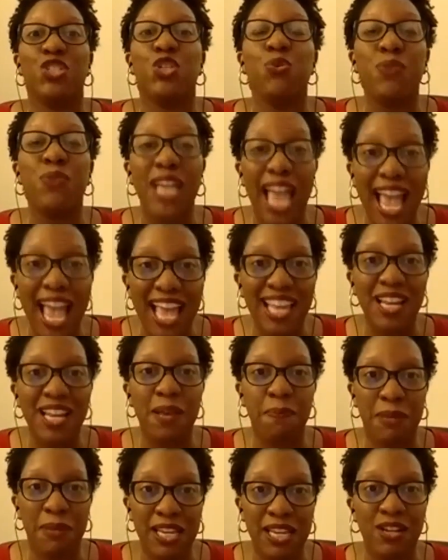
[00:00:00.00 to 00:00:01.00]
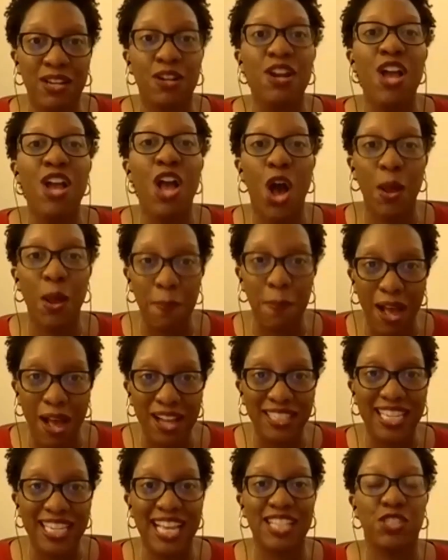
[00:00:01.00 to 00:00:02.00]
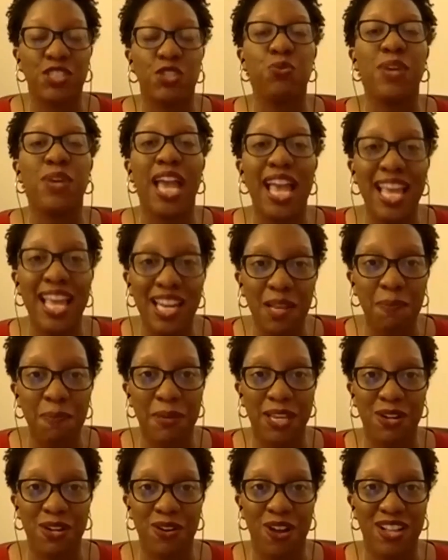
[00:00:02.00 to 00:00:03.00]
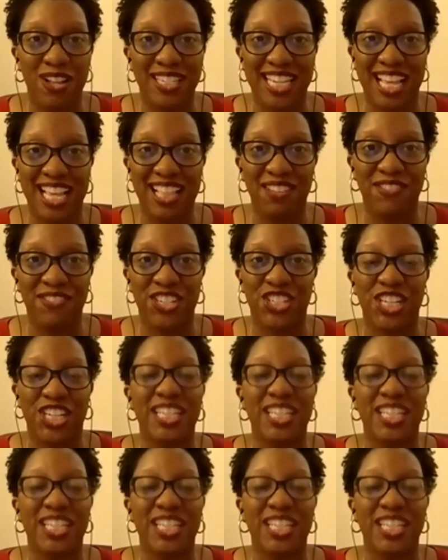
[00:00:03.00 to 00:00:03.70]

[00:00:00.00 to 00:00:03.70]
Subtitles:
You can appear on podcasts. You can appear on television.